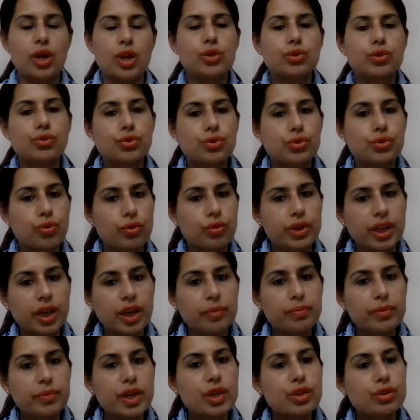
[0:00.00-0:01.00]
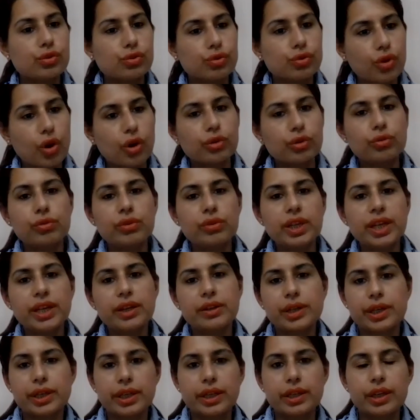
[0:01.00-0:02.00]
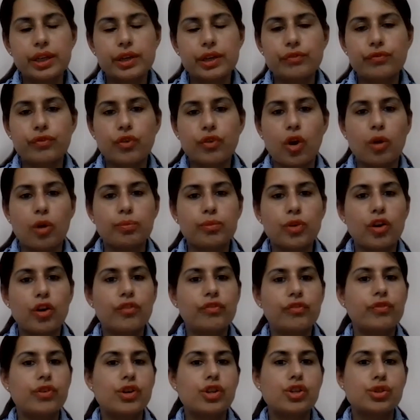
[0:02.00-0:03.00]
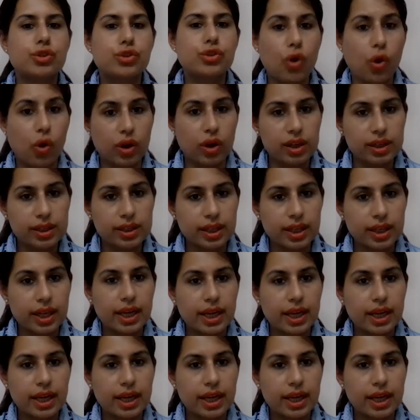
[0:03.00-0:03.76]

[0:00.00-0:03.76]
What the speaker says: So sodium is not only written in form of salt,